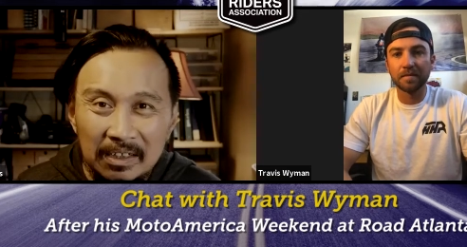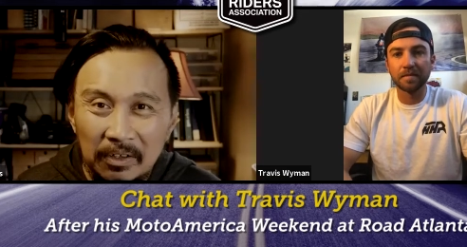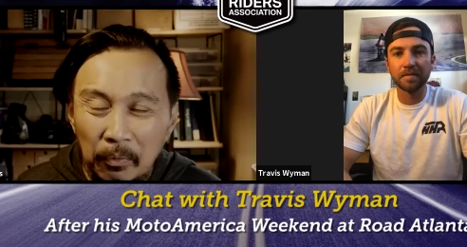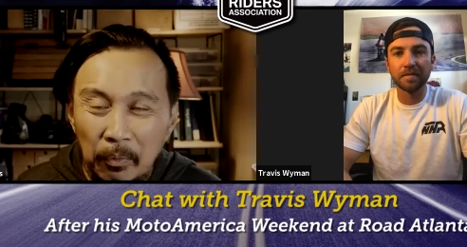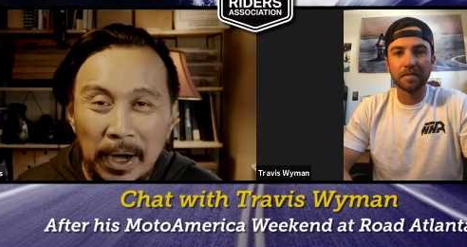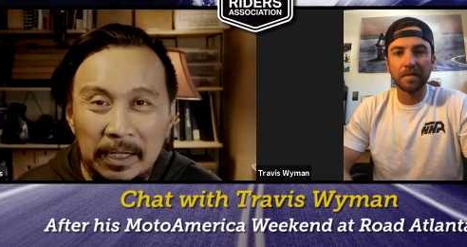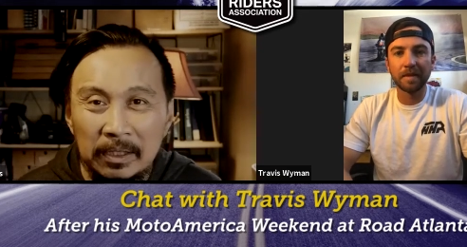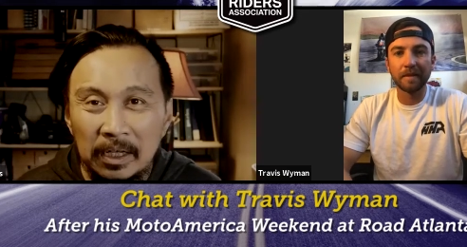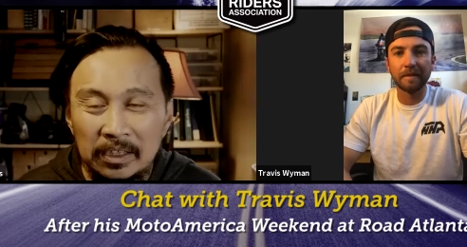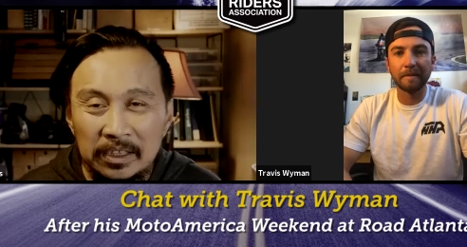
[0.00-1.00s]
Speaker 1: want to
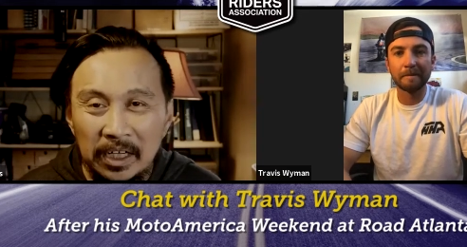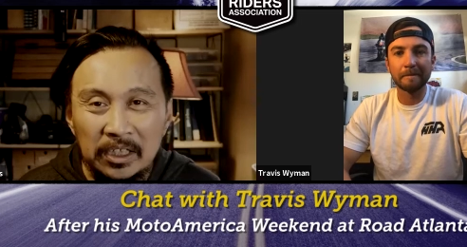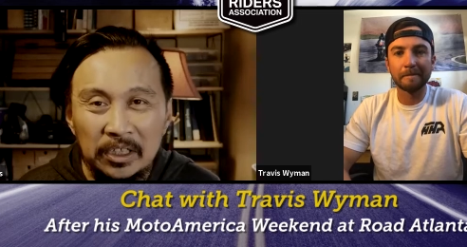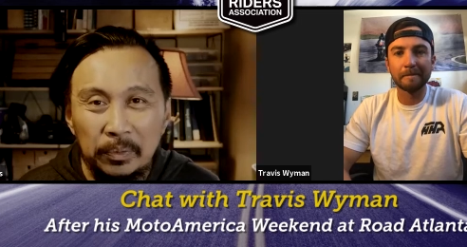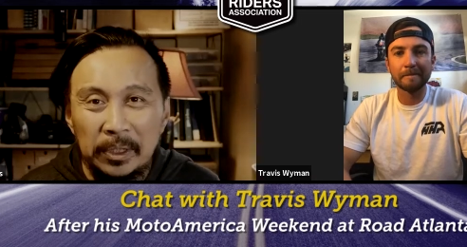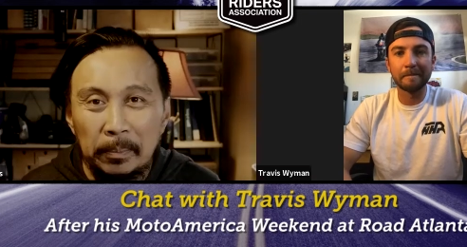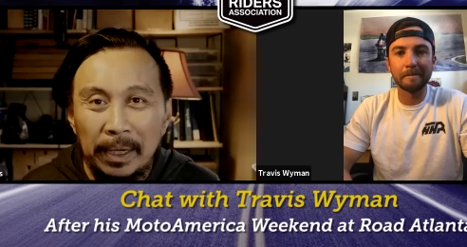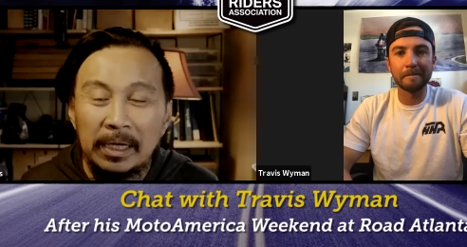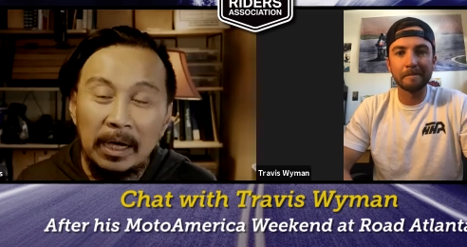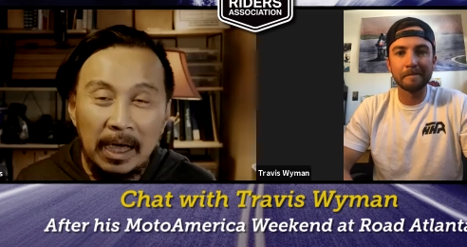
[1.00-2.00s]
adjust with the
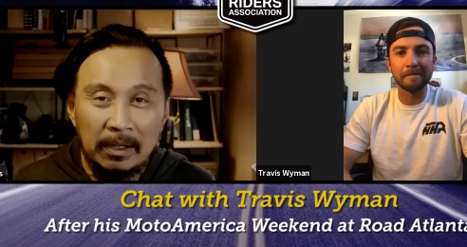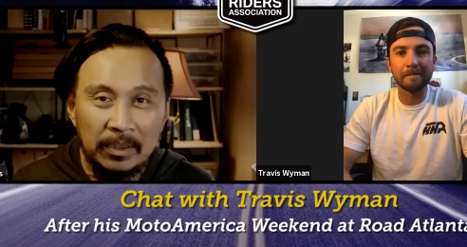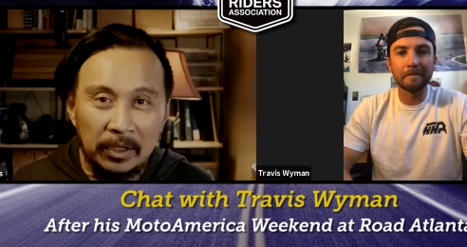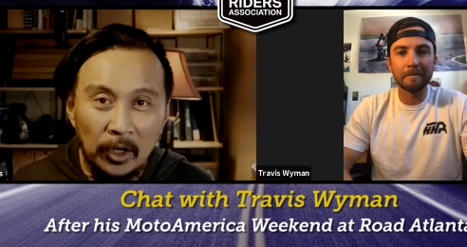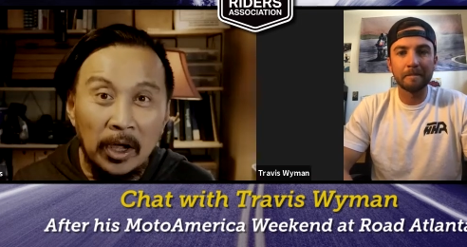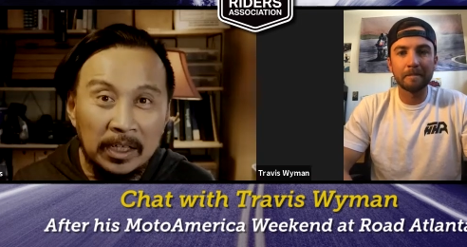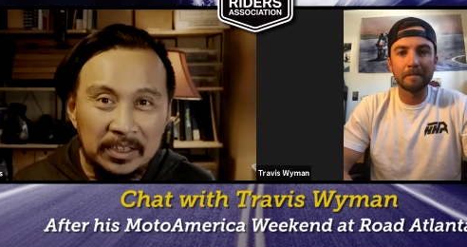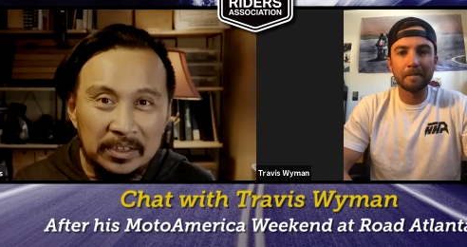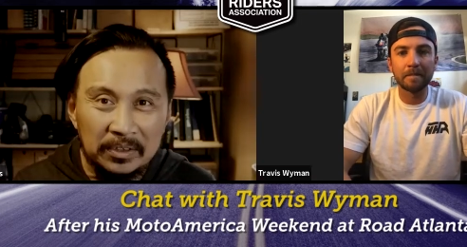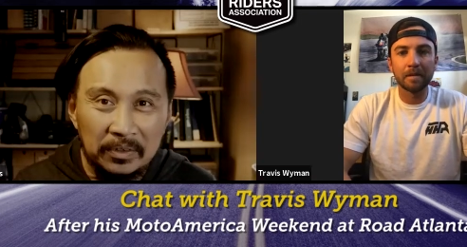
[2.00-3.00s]
bike? Uh, the
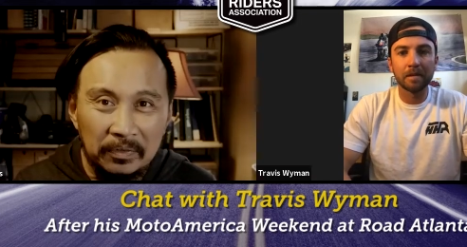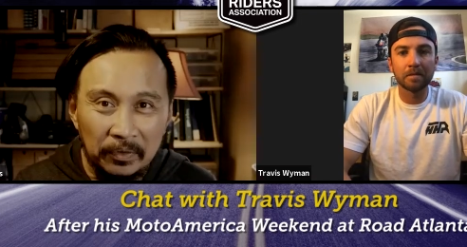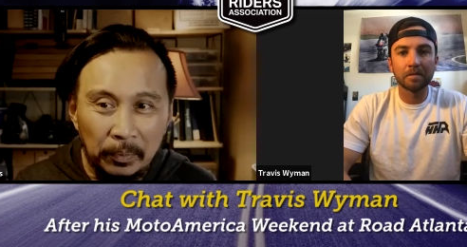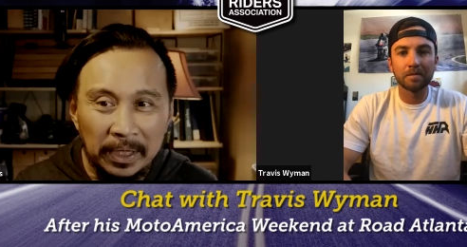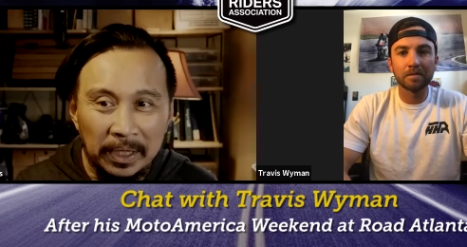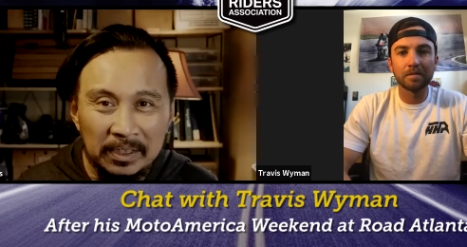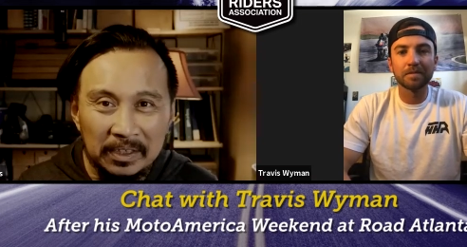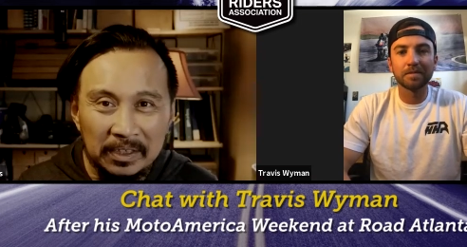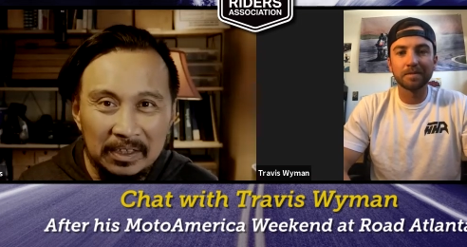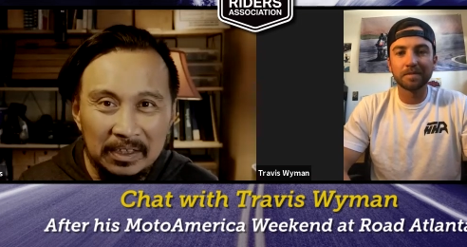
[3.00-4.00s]
launch, for one.
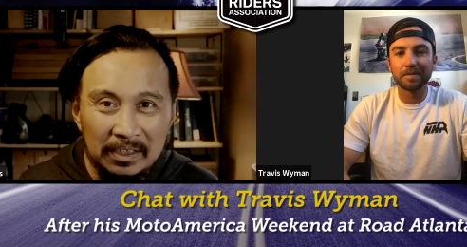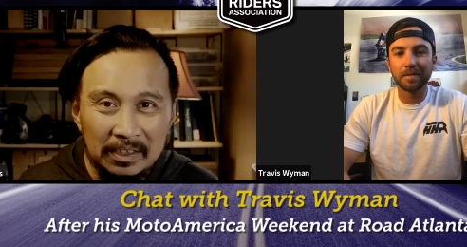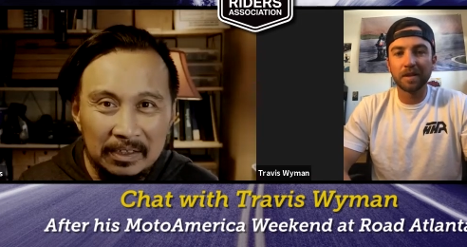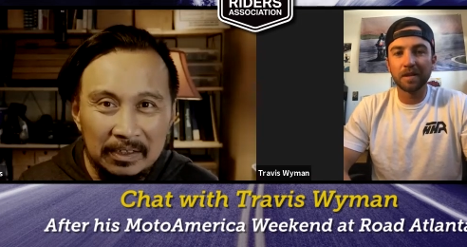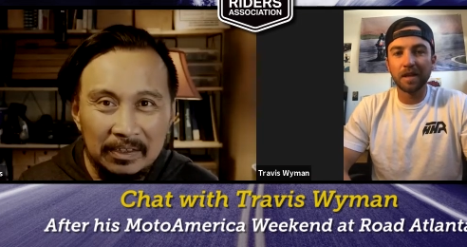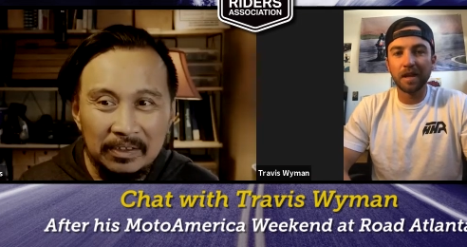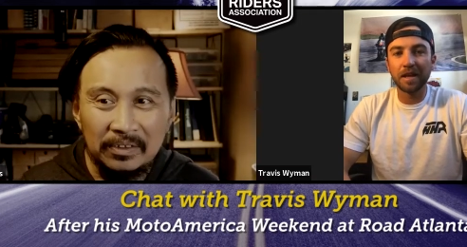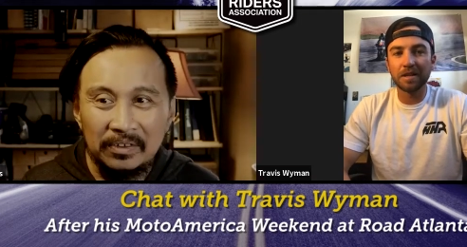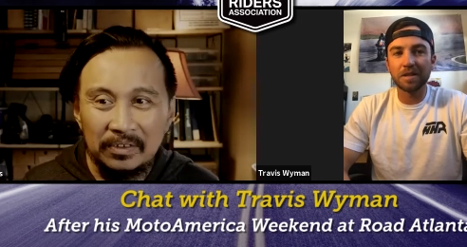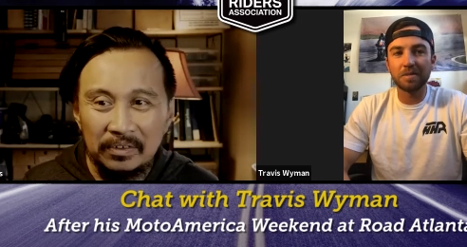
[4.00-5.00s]

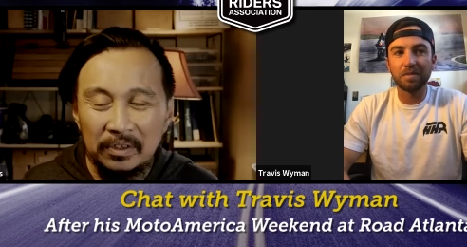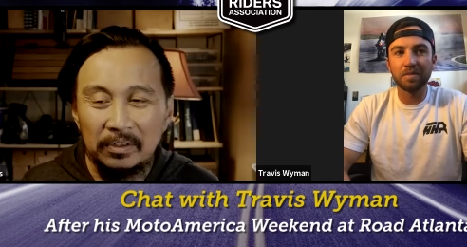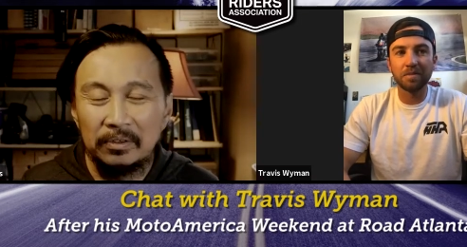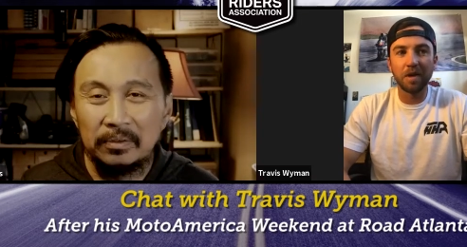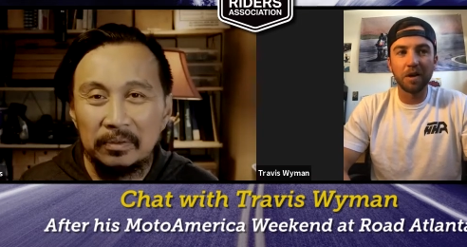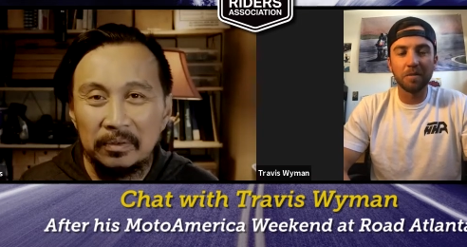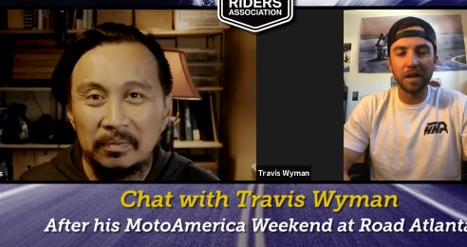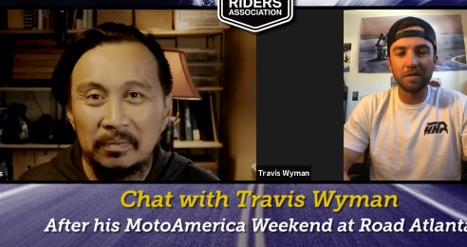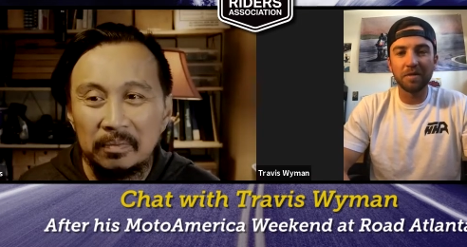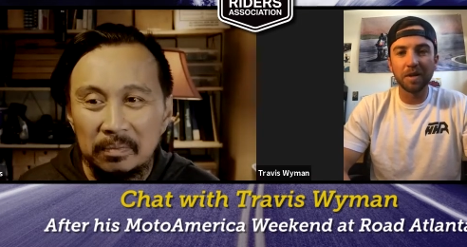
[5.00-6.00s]
Speaker 2: That's our
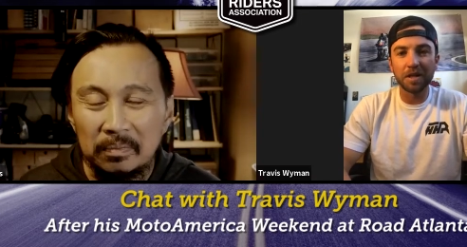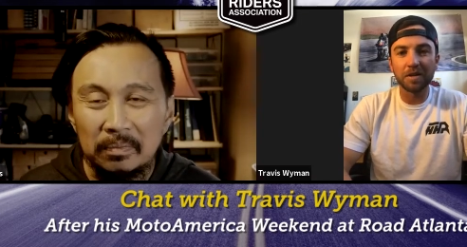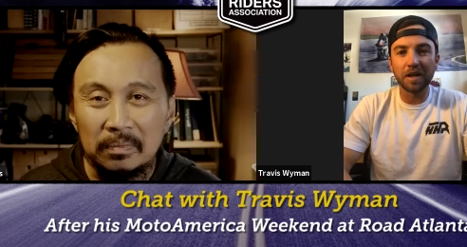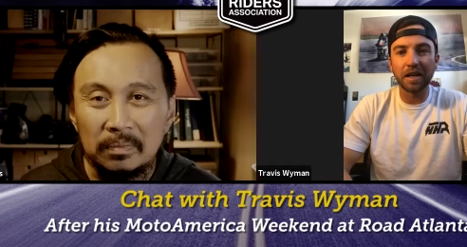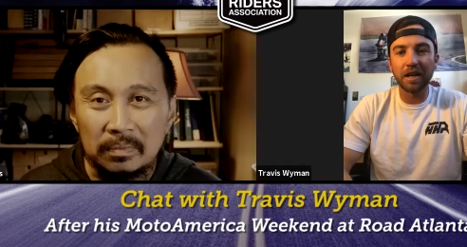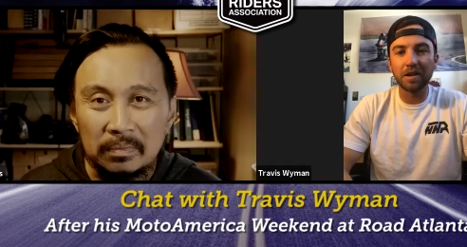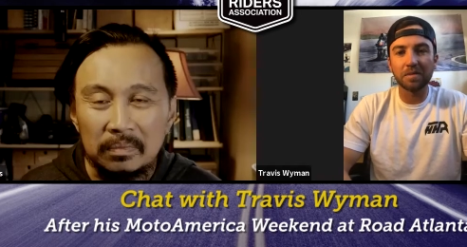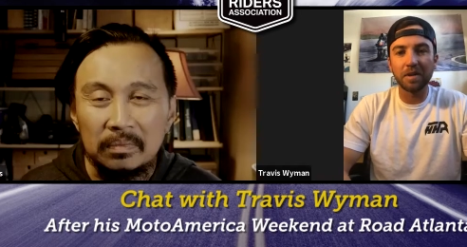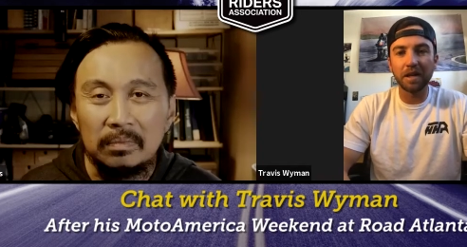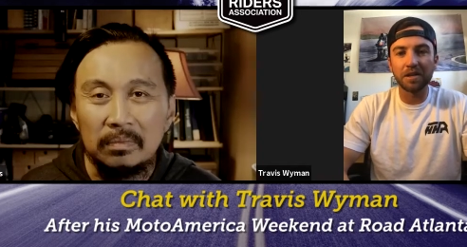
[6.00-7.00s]
main focus right now
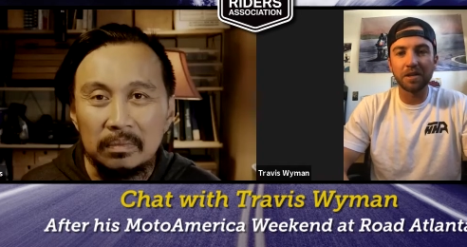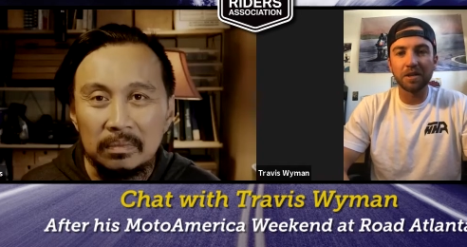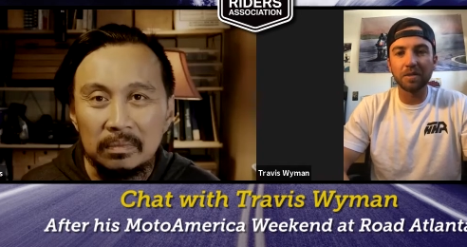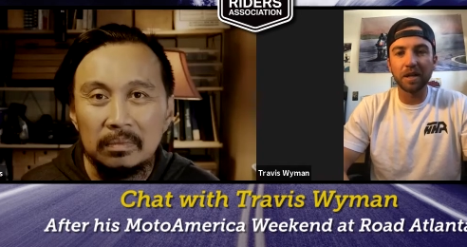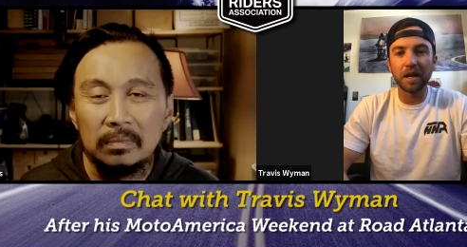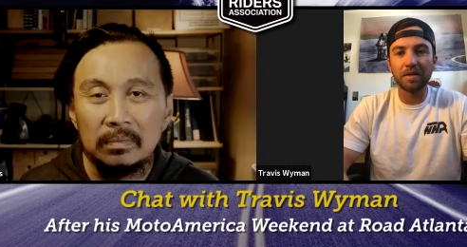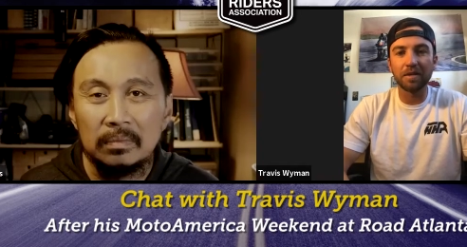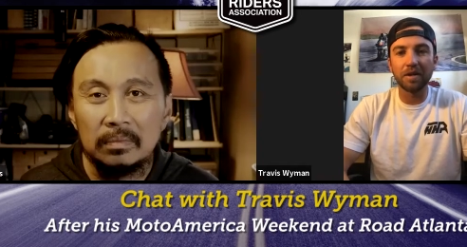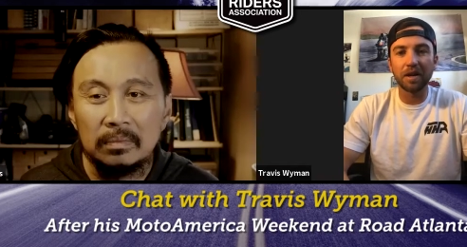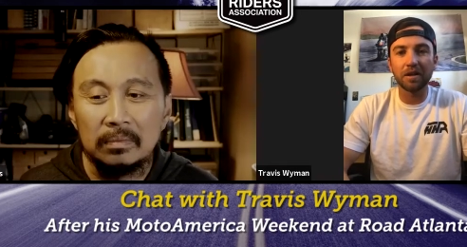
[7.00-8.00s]
is making sure that we
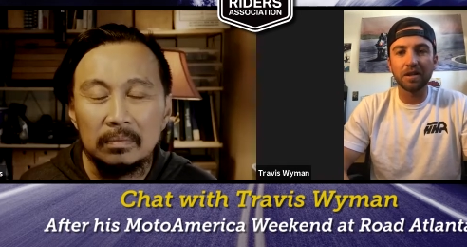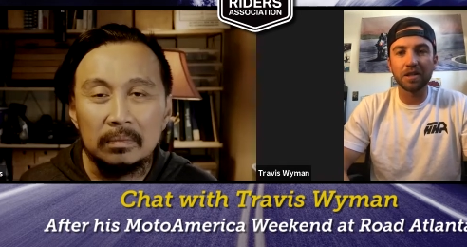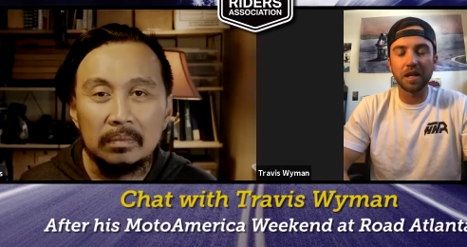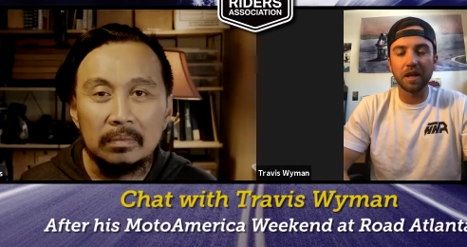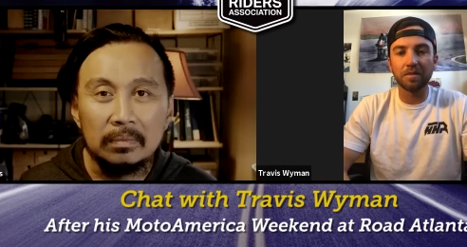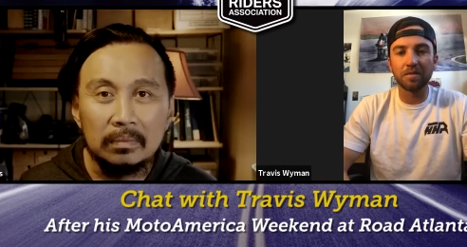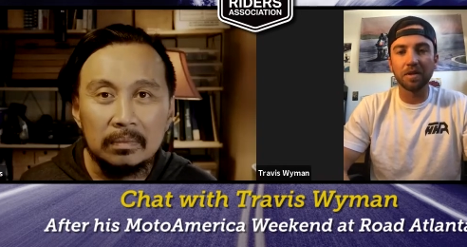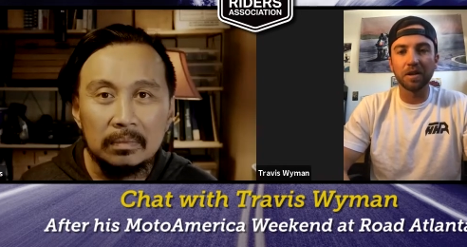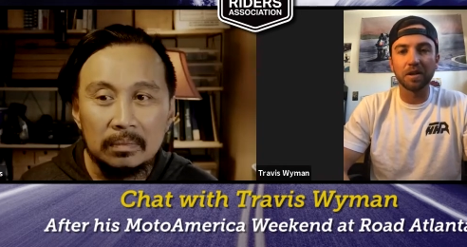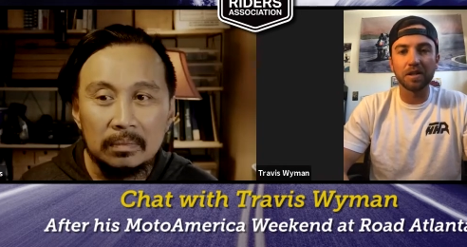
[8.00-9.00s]
have the right clutch setup for a